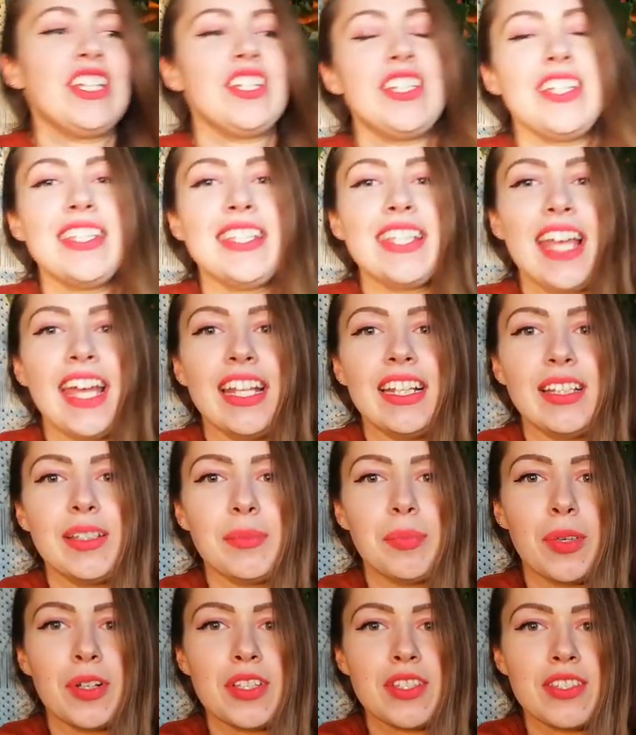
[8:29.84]
she said
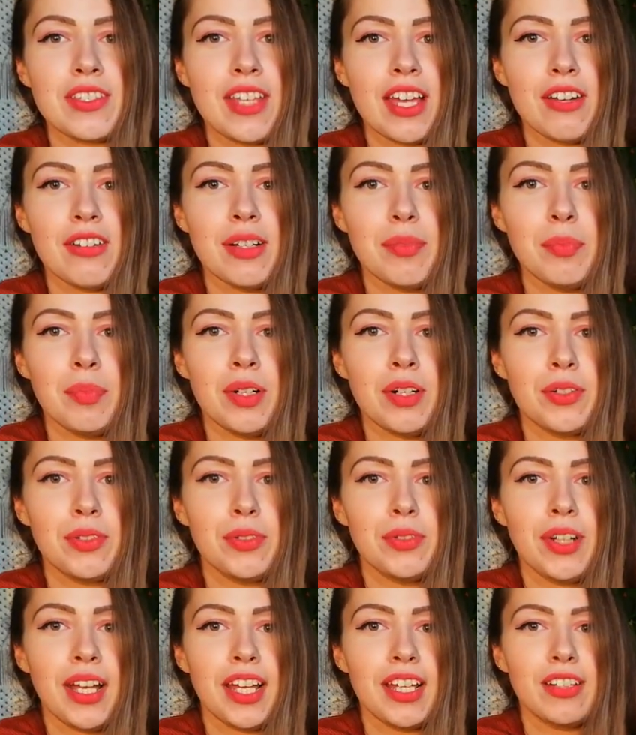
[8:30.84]
Monstera
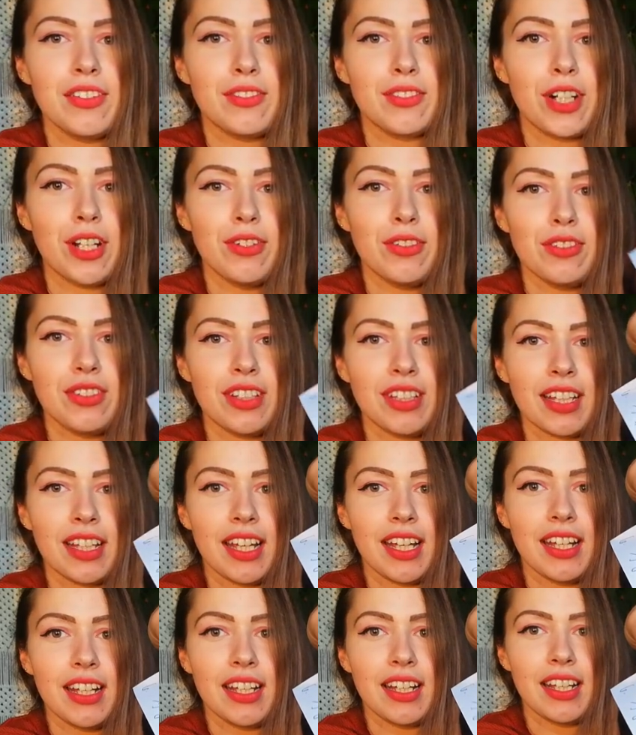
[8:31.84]
Peru and wrote
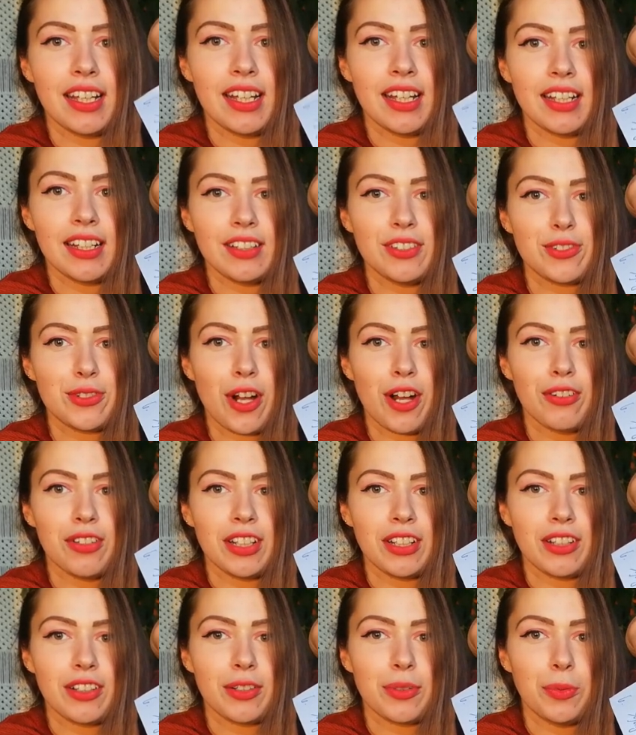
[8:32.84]
a
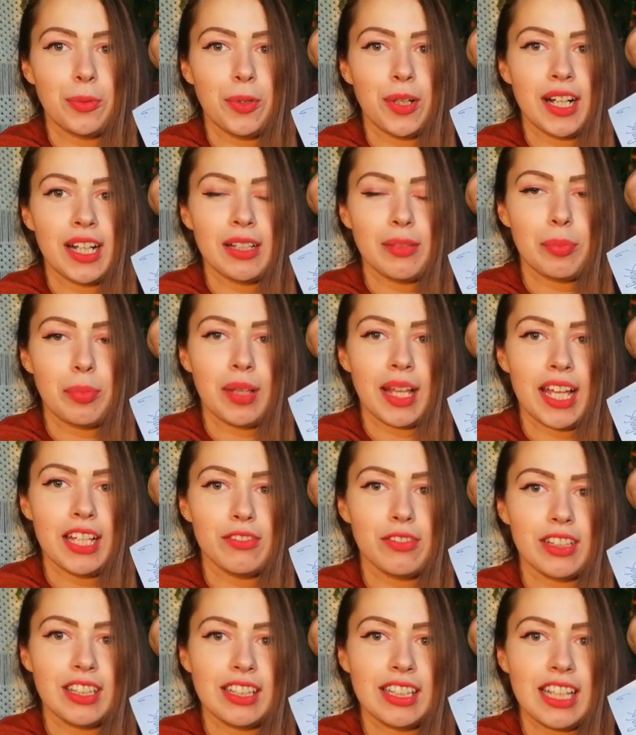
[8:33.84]
drawing, one
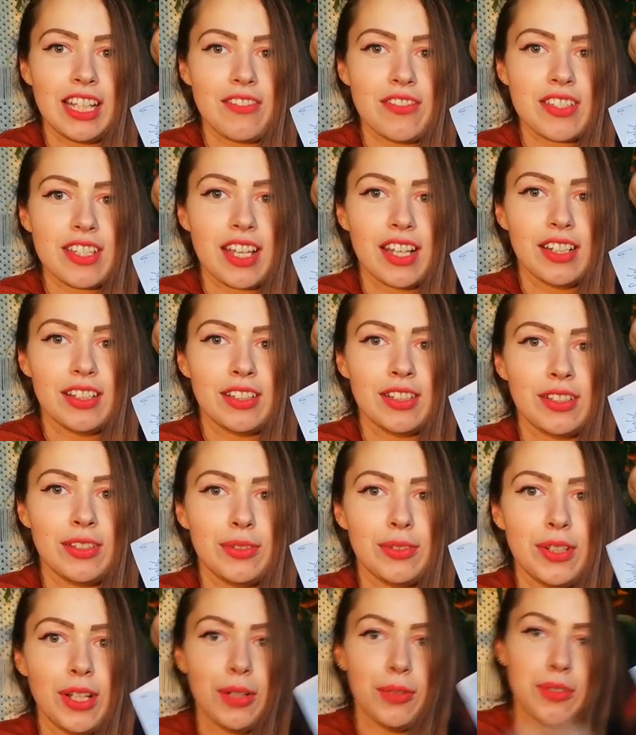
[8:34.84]
plant with leaves and
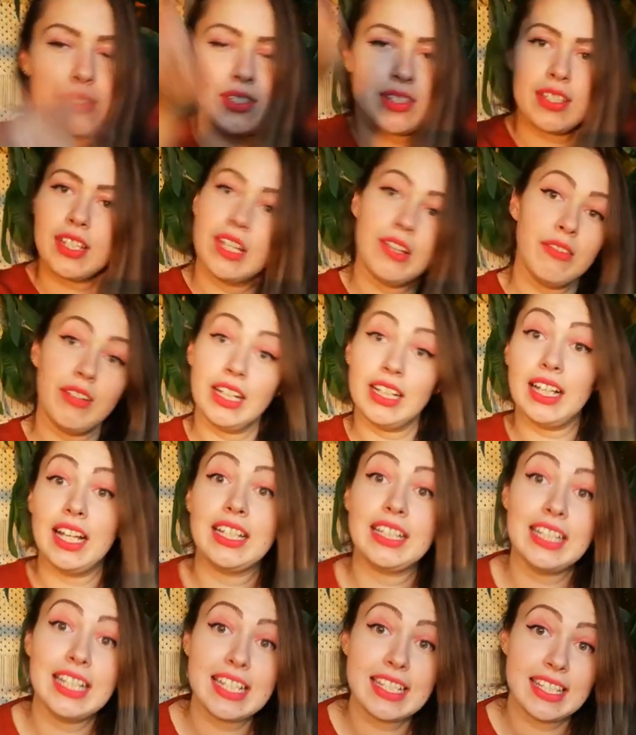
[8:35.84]
two notes. Well,
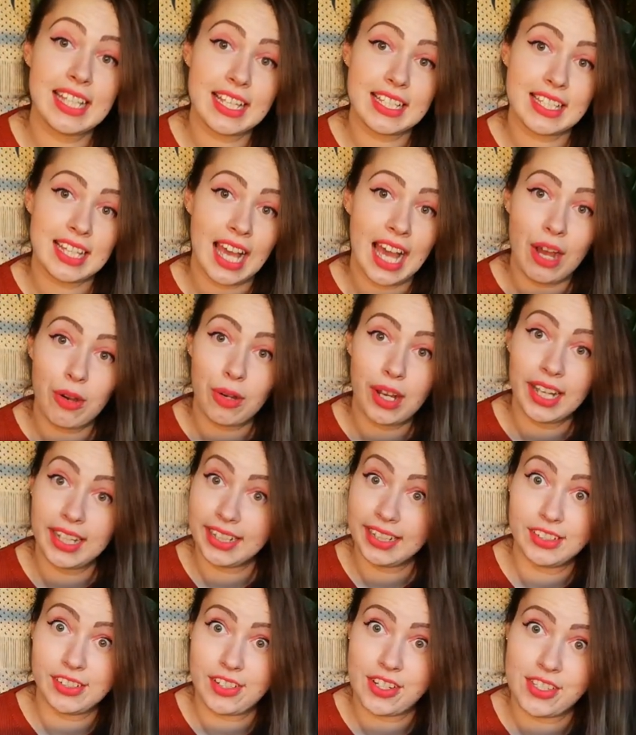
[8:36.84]
at least that's how
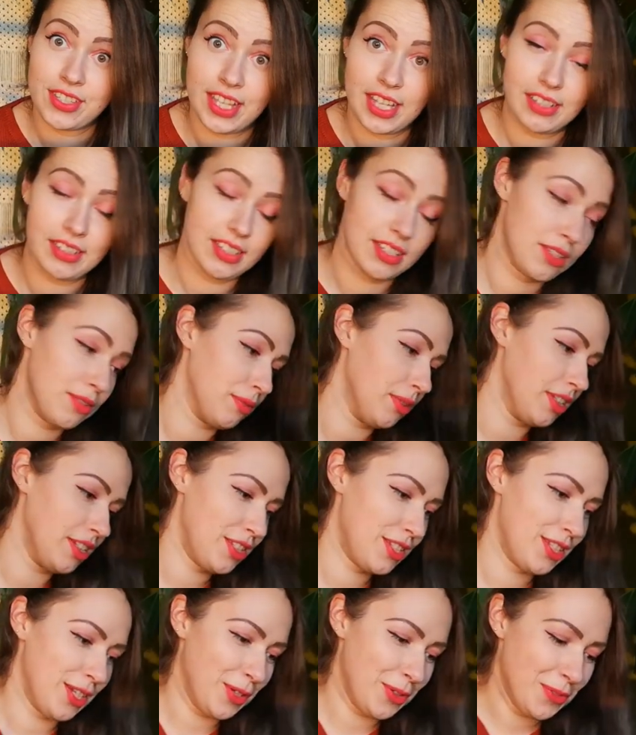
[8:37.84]
I understand this
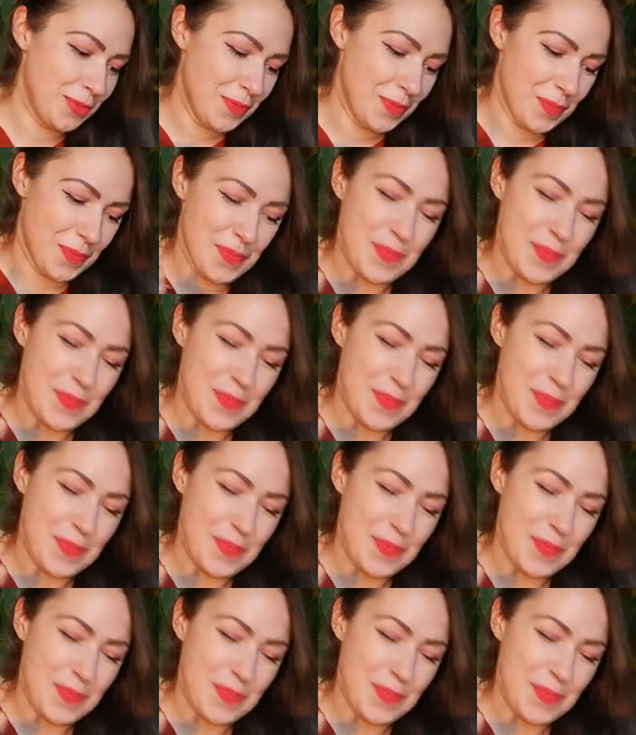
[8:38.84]
one. So